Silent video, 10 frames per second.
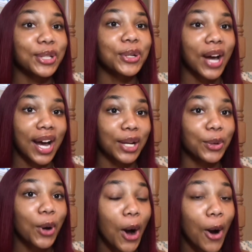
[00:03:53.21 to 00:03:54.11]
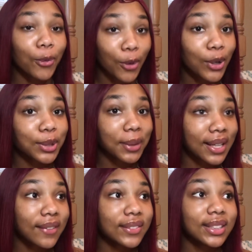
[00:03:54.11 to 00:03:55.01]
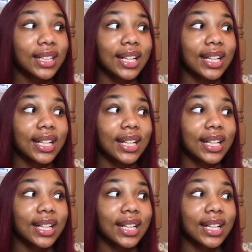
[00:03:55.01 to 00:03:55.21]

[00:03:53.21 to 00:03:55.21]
You know how you call roll or whatever?